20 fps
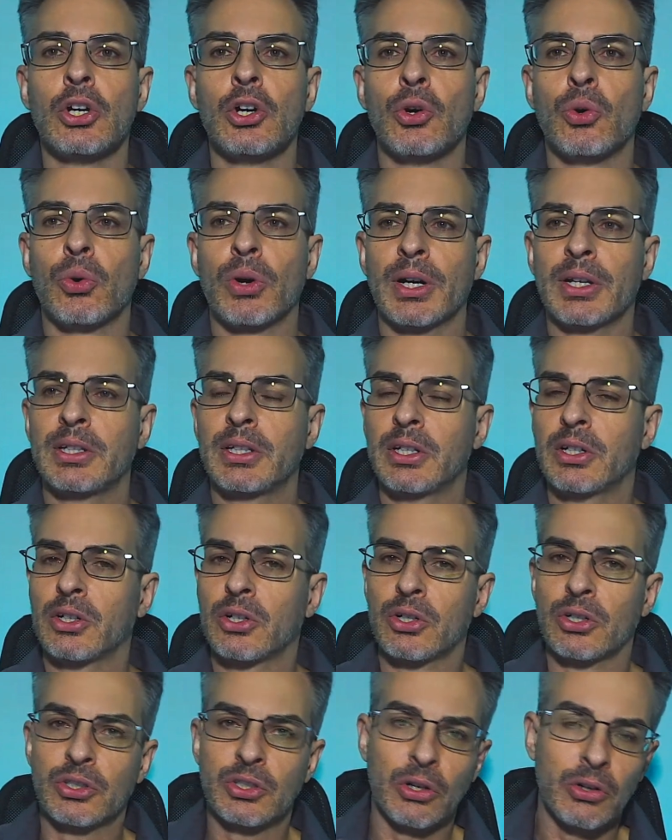or I hear
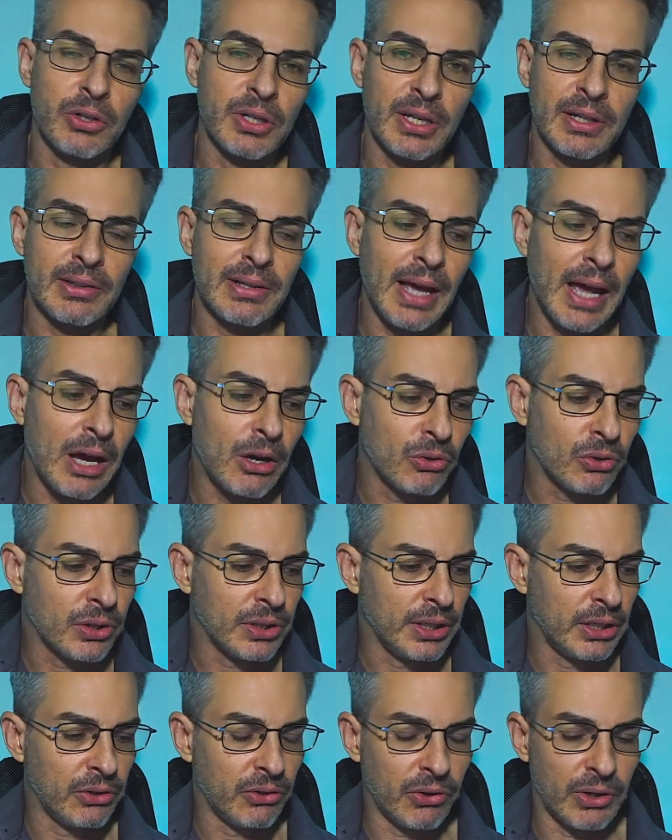her talking
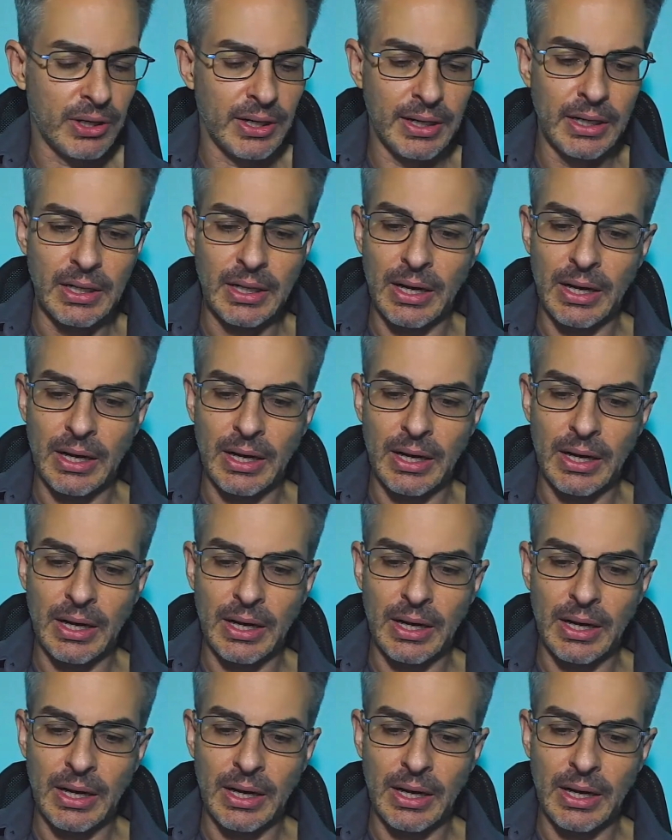loudly, or